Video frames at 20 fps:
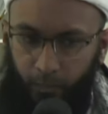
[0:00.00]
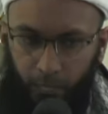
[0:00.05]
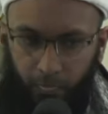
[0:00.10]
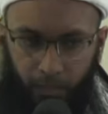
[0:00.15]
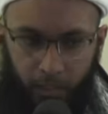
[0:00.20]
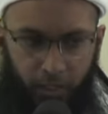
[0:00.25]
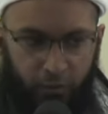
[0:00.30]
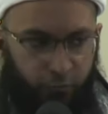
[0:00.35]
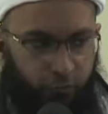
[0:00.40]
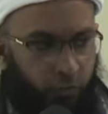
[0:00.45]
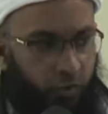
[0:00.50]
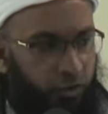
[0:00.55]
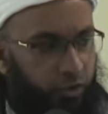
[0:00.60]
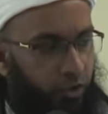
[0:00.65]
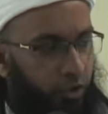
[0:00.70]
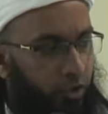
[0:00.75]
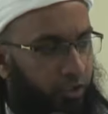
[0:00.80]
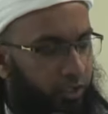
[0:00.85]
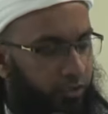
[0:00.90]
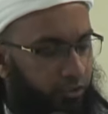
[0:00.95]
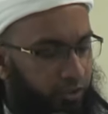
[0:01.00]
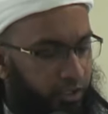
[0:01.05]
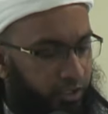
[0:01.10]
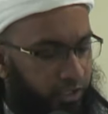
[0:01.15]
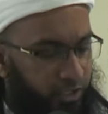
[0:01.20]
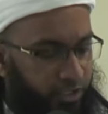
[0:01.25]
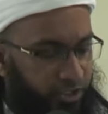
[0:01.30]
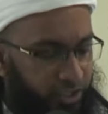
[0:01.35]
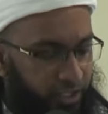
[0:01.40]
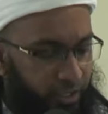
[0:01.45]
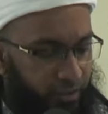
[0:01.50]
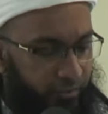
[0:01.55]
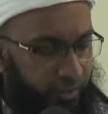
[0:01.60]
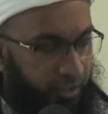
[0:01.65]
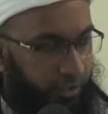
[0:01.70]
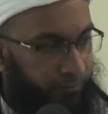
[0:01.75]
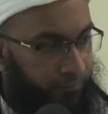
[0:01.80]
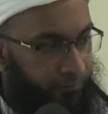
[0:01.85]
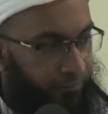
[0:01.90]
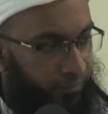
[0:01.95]
If we were to look into the dictionary
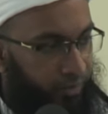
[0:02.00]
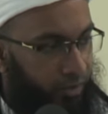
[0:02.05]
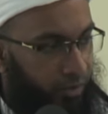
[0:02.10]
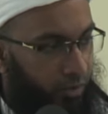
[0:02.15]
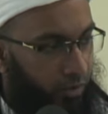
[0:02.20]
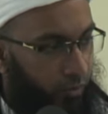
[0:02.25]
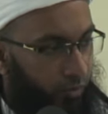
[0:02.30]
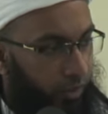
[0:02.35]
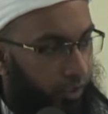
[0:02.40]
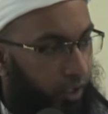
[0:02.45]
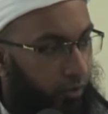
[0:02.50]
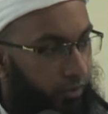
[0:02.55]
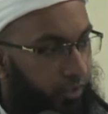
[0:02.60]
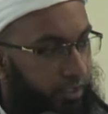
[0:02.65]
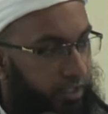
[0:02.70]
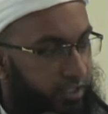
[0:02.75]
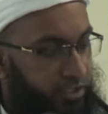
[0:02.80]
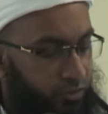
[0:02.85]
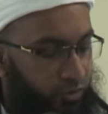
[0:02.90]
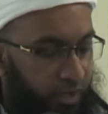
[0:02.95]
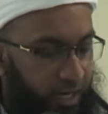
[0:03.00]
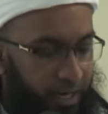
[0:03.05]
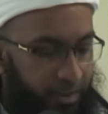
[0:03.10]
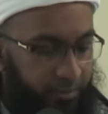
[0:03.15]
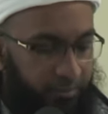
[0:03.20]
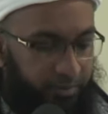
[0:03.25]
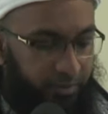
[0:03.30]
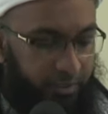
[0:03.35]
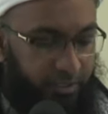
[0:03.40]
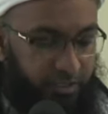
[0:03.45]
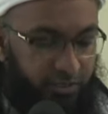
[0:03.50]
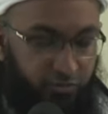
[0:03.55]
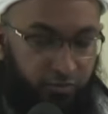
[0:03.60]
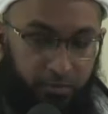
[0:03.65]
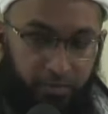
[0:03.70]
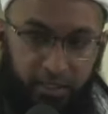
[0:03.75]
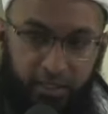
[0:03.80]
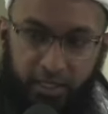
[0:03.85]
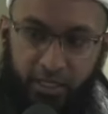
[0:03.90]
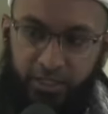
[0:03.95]
with how to describe
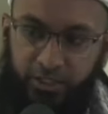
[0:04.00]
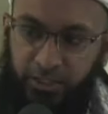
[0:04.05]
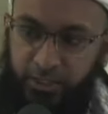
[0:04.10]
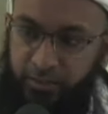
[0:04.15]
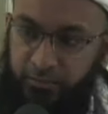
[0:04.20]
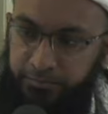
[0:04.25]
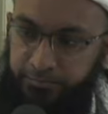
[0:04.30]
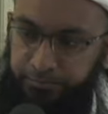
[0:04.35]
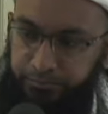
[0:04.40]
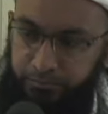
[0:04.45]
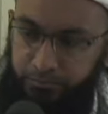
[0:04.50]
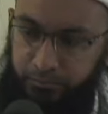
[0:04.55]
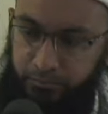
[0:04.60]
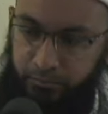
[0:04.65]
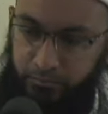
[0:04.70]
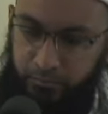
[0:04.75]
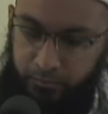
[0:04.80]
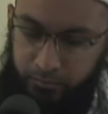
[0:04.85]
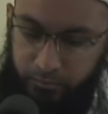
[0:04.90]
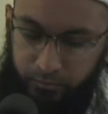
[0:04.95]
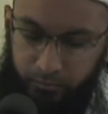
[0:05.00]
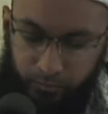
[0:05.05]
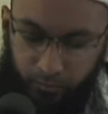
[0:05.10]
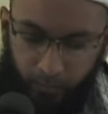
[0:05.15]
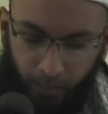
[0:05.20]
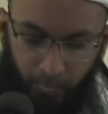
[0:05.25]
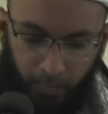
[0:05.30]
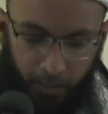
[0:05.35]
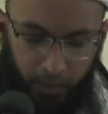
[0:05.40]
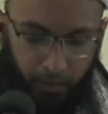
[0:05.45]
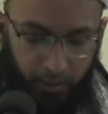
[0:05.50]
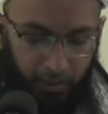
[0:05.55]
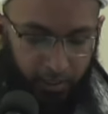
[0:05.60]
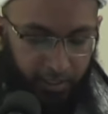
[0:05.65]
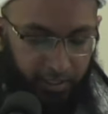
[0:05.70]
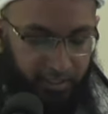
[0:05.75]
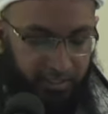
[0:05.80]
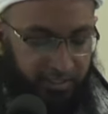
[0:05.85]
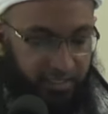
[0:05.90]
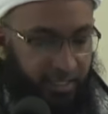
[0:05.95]
discrimination,
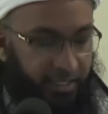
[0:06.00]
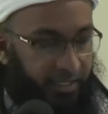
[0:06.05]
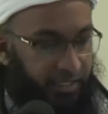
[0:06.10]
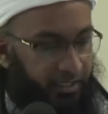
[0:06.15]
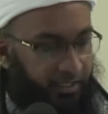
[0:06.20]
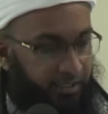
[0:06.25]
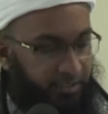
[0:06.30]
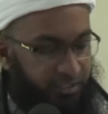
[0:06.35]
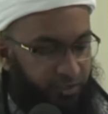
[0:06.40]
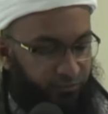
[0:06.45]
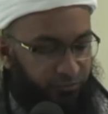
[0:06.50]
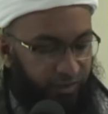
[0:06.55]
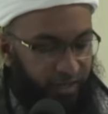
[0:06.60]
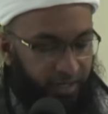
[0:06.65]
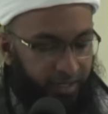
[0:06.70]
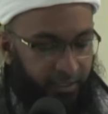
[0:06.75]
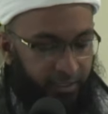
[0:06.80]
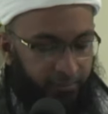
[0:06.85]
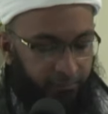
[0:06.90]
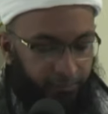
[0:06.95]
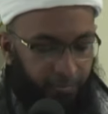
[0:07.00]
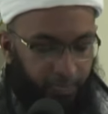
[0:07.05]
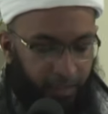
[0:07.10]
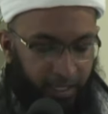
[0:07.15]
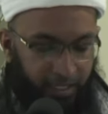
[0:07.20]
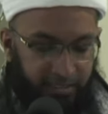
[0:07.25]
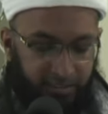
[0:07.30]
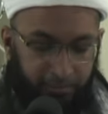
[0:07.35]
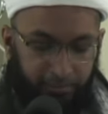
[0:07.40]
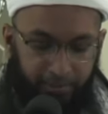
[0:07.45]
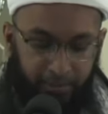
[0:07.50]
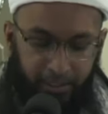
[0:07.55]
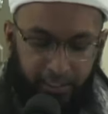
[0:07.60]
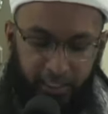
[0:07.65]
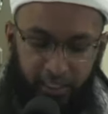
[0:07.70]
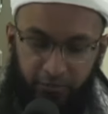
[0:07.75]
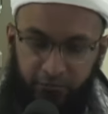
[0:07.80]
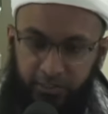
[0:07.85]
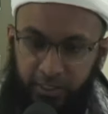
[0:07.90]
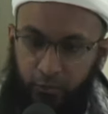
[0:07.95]
it said it is defined as the
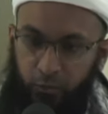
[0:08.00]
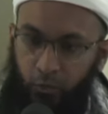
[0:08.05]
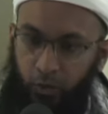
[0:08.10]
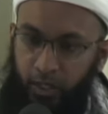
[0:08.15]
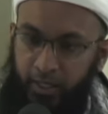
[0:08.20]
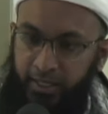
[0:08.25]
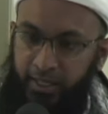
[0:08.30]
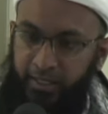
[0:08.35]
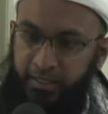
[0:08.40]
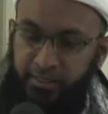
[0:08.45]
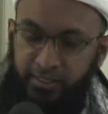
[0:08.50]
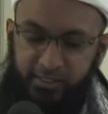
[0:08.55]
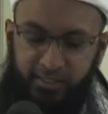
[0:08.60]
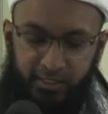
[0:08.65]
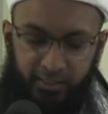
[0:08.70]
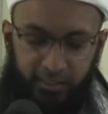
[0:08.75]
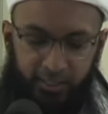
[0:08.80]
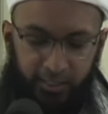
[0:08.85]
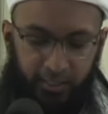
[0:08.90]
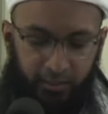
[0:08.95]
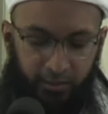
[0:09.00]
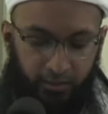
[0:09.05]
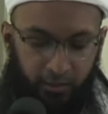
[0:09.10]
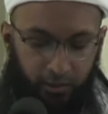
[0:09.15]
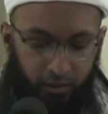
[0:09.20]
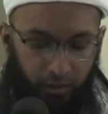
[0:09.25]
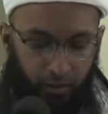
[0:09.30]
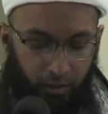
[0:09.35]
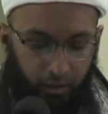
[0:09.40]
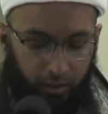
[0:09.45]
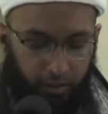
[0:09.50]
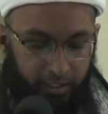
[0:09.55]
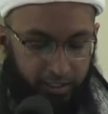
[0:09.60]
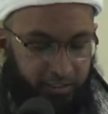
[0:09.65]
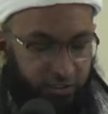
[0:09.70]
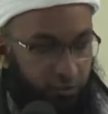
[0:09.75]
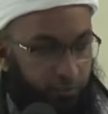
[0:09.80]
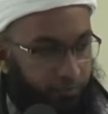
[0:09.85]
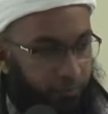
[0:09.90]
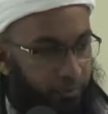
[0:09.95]
belief that one ethnicity is
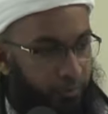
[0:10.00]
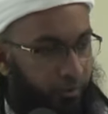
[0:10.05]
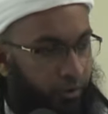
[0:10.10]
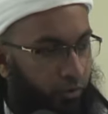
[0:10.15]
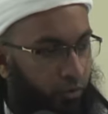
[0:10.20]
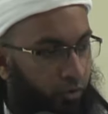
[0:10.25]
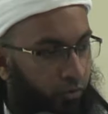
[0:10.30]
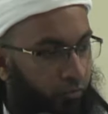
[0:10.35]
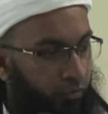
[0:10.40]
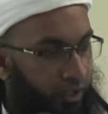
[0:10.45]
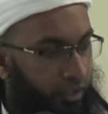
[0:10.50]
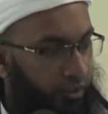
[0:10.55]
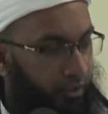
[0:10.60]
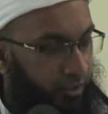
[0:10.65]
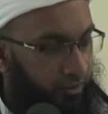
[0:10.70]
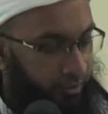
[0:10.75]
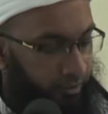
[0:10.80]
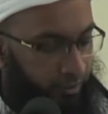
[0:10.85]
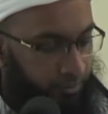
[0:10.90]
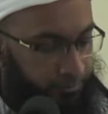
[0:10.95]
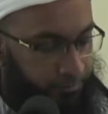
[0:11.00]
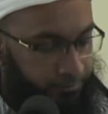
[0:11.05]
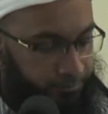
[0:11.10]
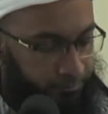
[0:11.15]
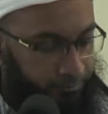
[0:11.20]
superior over another.